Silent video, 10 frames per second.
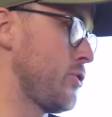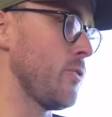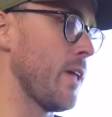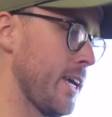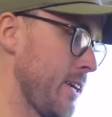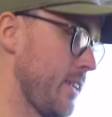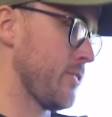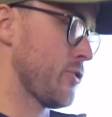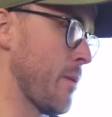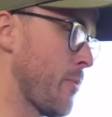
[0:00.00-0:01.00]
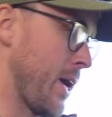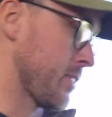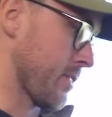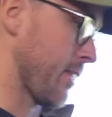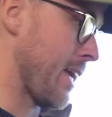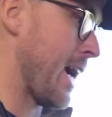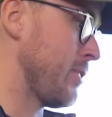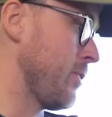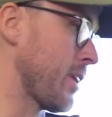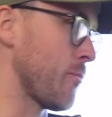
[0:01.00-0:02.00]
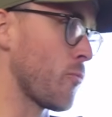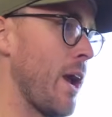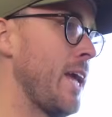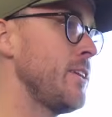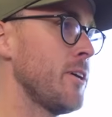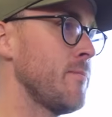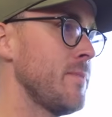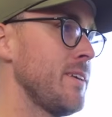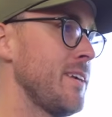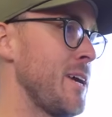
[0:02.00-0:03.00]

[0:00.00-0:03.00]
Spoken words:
Do you like it? Should I practice like that? Do you like them random?